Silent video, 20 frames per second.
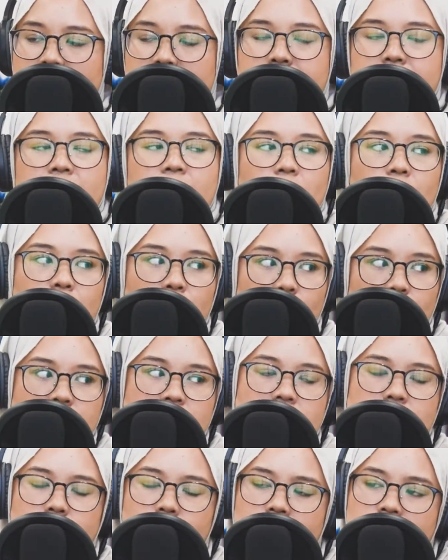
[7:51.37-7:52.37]
Like even our
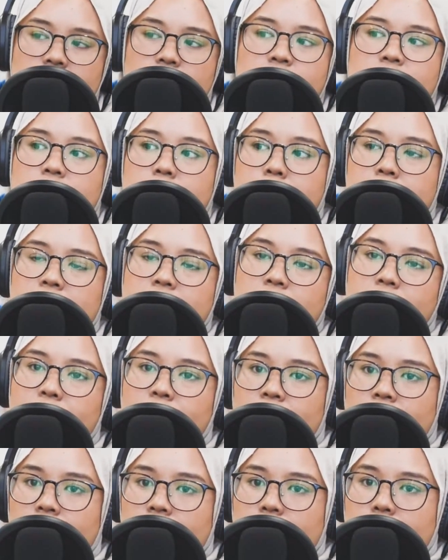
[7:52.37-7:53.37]
closest one. So it's a bit
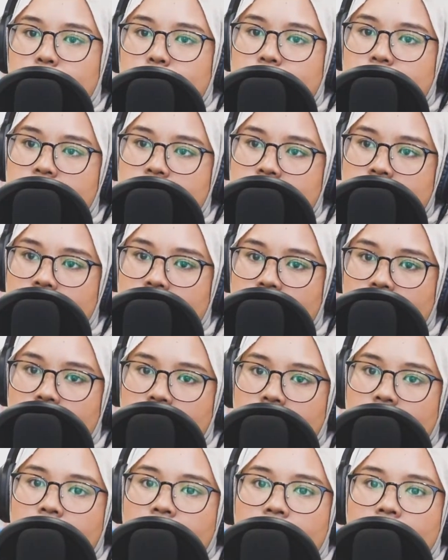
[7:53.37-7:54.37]
difficult to
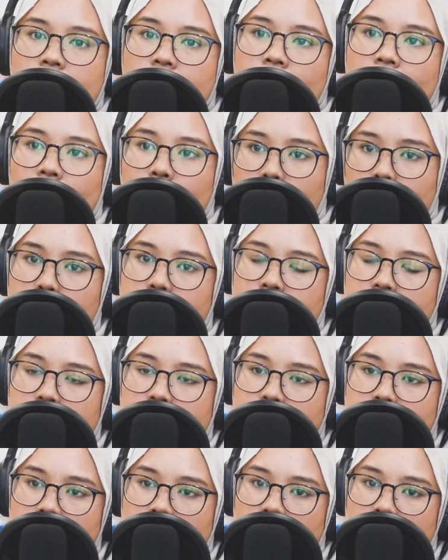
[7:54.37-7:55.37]
see how are we going to
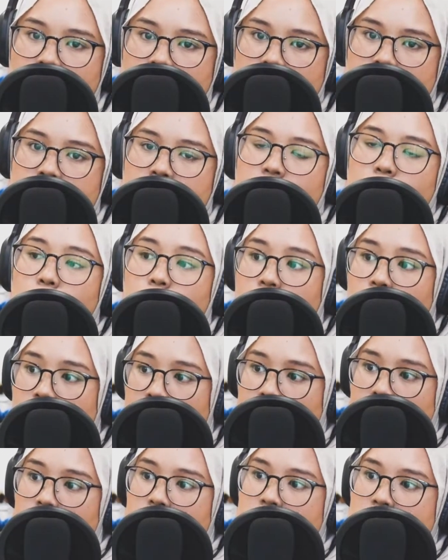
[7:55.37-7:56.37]
fit ourselves into the
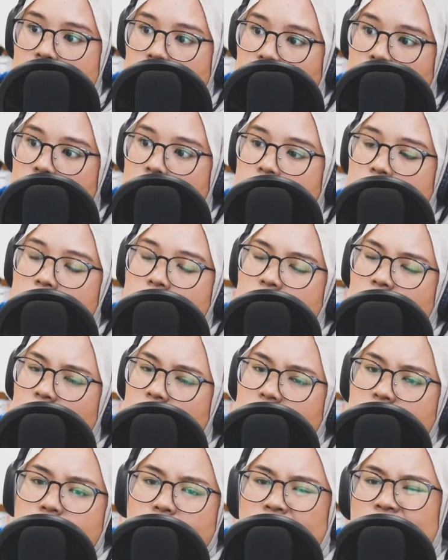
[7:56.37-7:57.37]
regulations. Yeah.
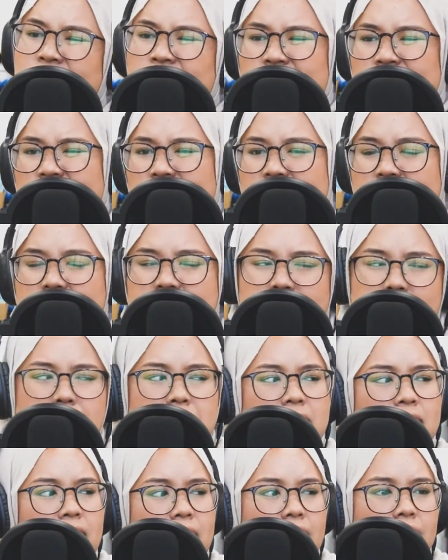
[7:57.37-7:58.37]
So it's something
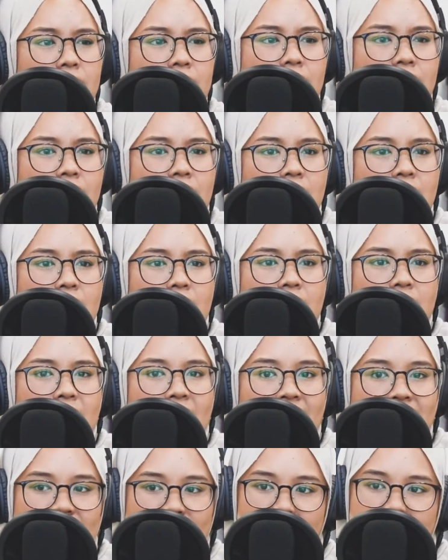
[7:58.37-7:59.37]
that
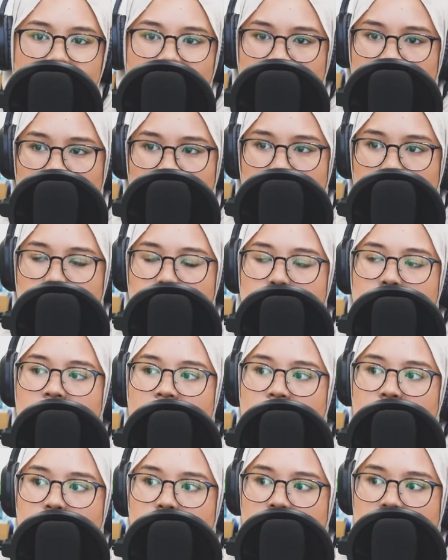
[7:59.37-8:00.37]
I think we have to go through
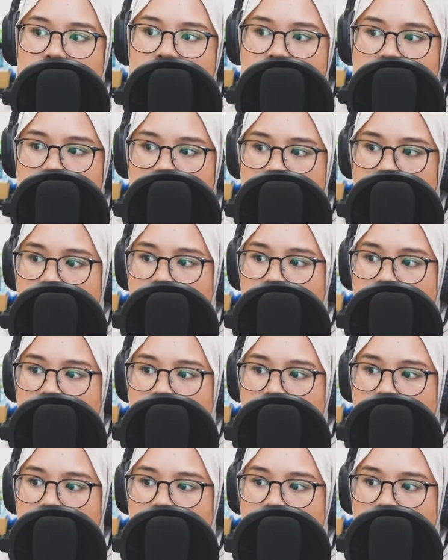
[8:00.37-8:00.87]
anyways.